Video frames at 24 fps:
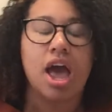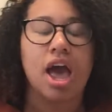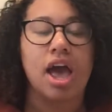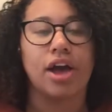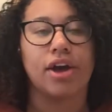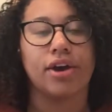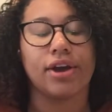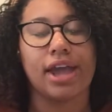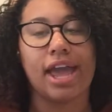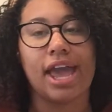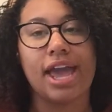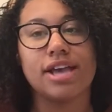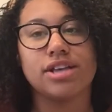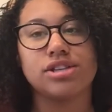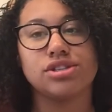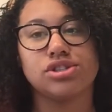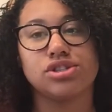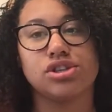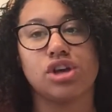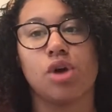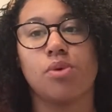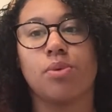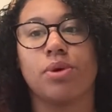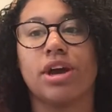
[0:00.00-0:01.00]
Okay,
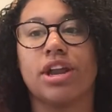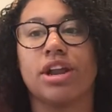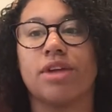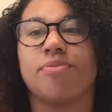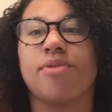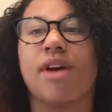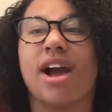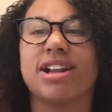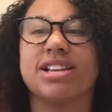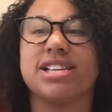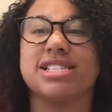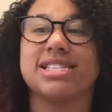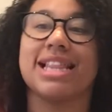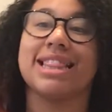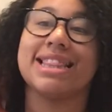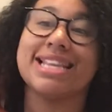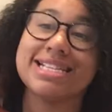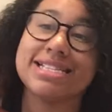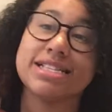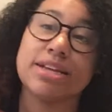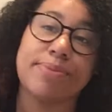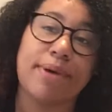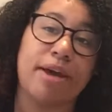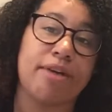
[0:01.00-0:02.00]
so we're going to practice a
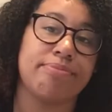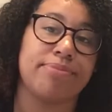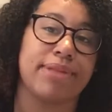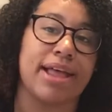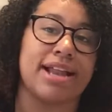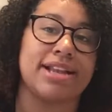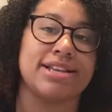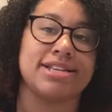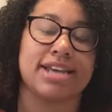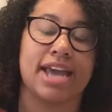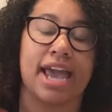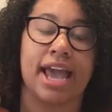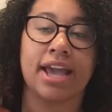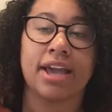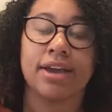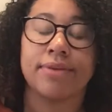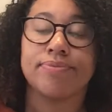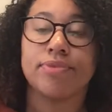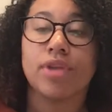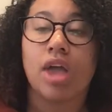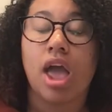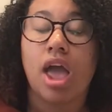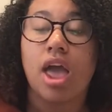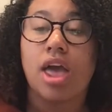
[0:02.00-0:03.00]
little bit of blending.
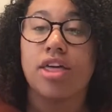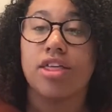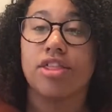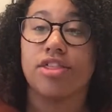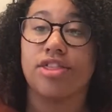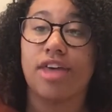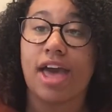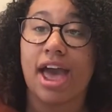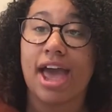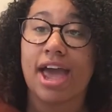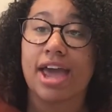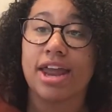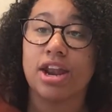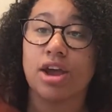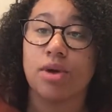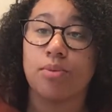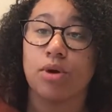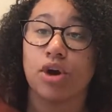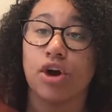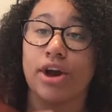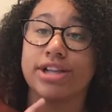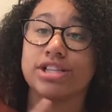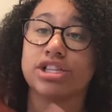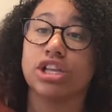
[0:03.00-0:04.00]
Then
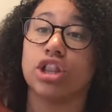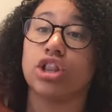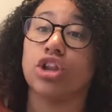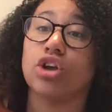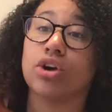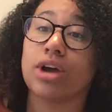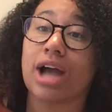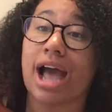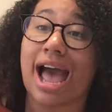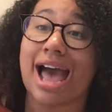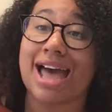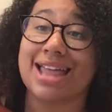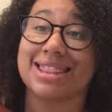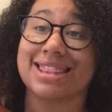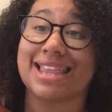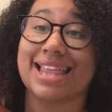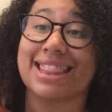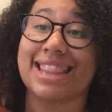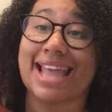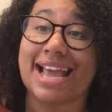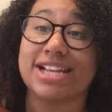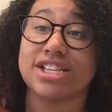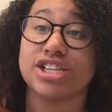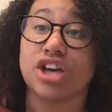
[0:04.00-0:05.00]
we're going to look at the
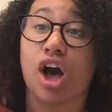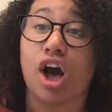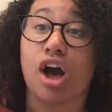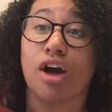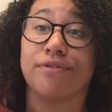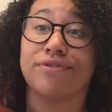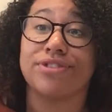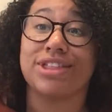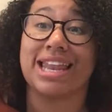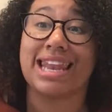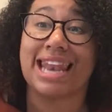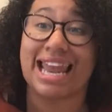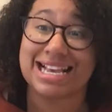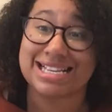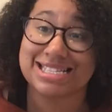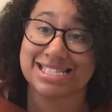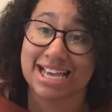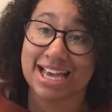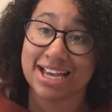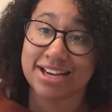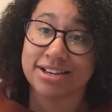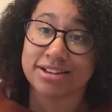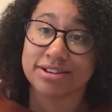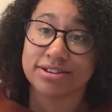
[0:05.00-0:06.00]
letter of the
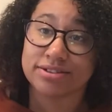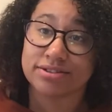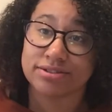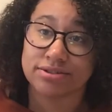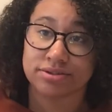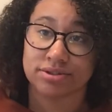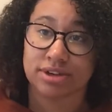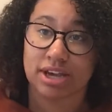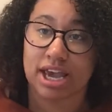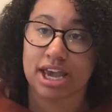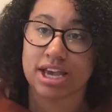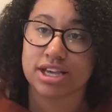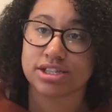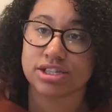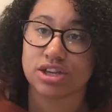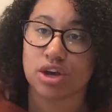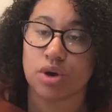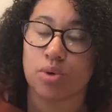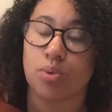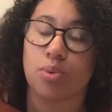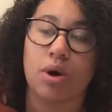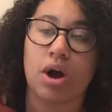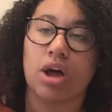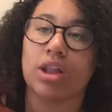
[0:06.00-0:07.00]
lesson. Okay,
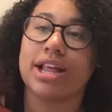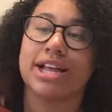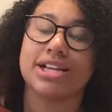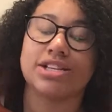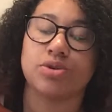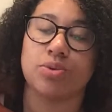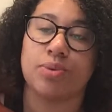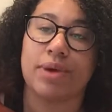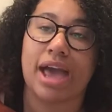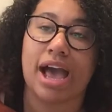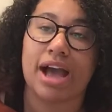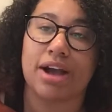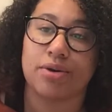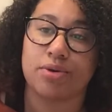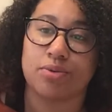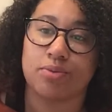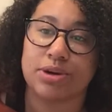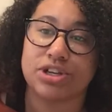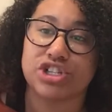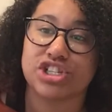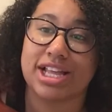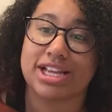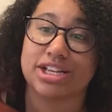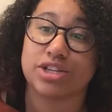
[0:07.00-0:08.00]
so
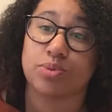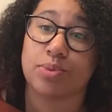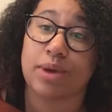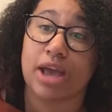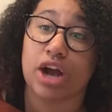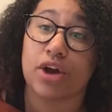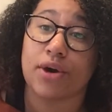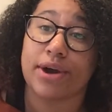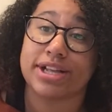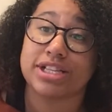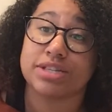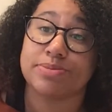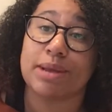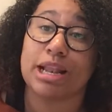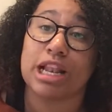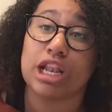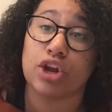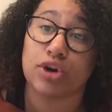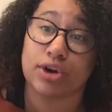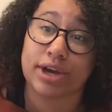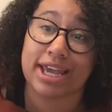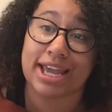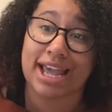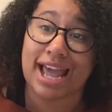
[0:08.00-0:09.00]
which letter we are going to be
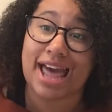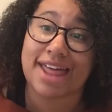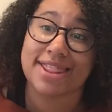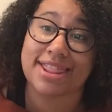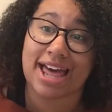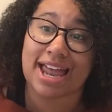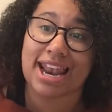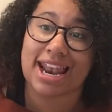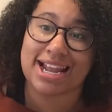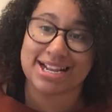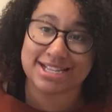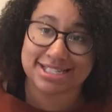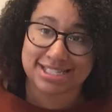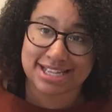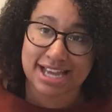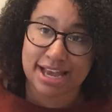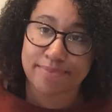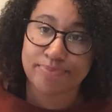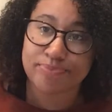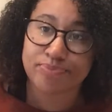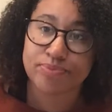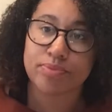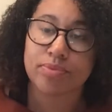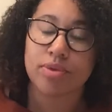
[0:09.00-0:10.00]
looking at that lesson.
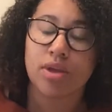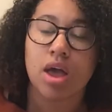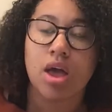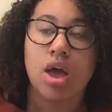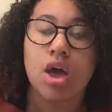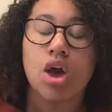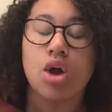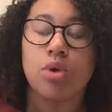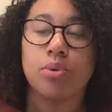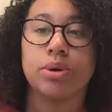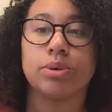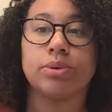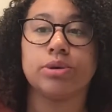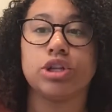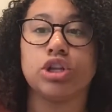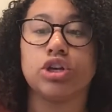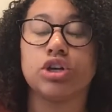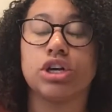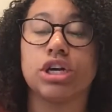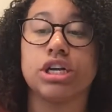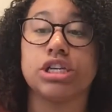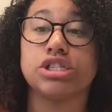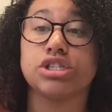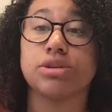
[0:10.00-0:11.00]
We will
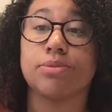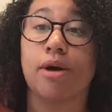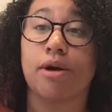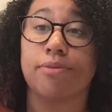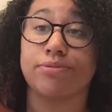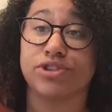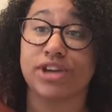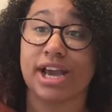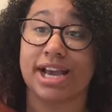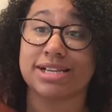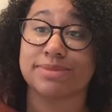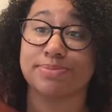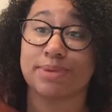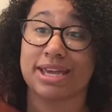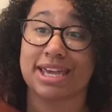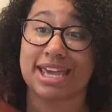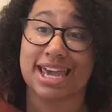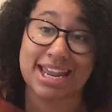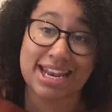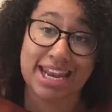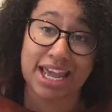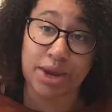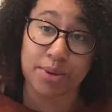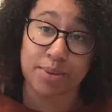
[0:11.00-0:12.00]
look at some objects
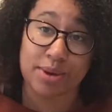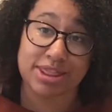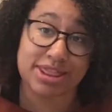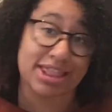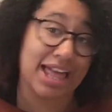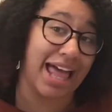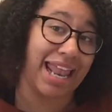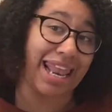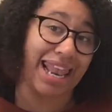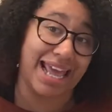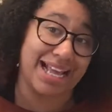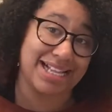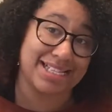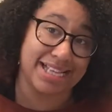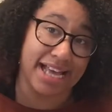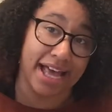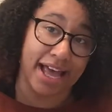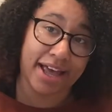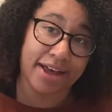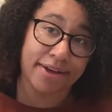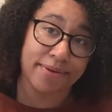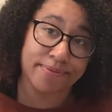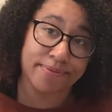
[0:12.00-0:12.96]
beginning with that letter.